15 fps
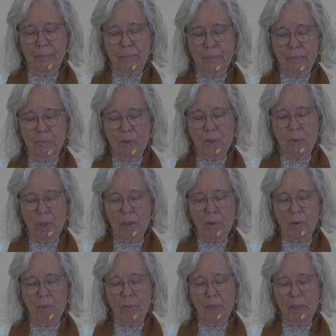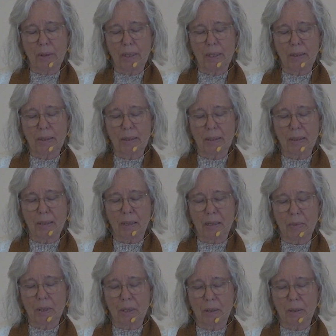And so we hold Mary at this time
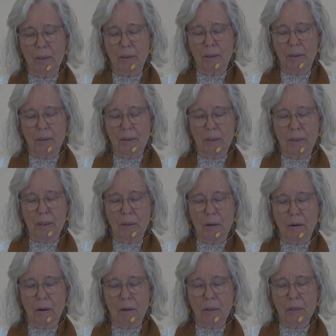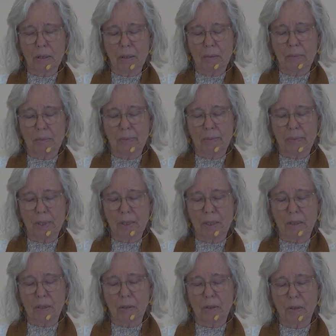in our hearts. We send
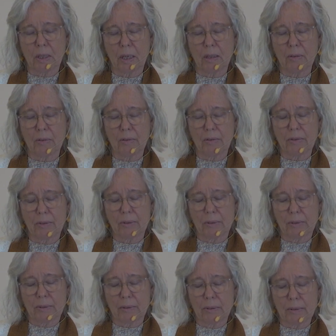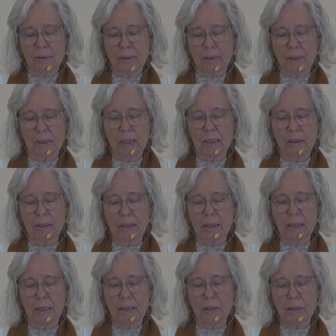her love and healing
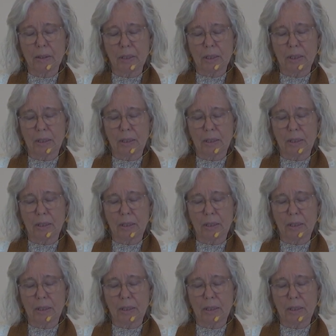energy.